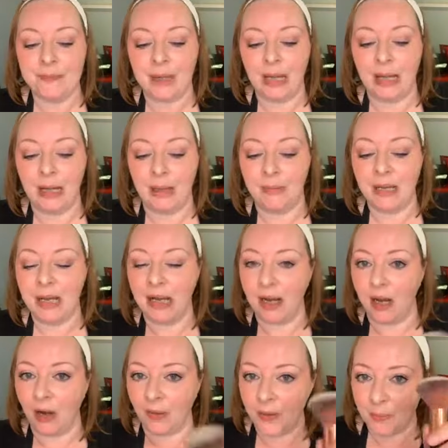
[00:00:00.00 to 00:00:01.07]

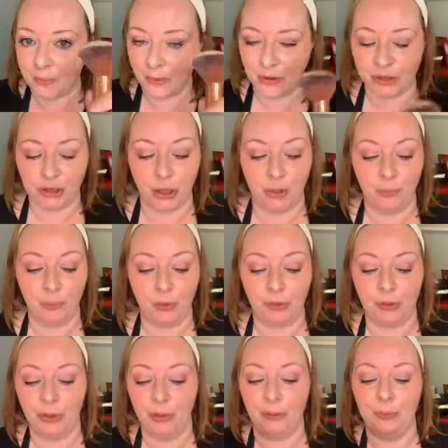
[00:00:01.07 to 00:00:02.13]
on the brush on
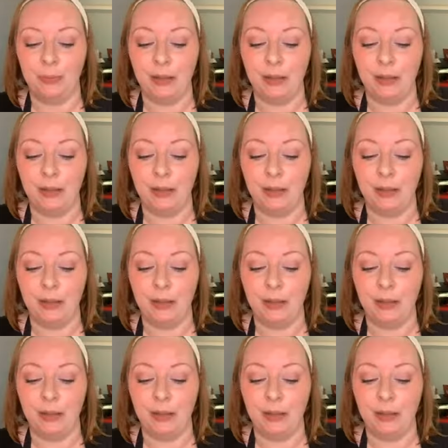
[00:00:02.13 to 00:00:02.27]
one go,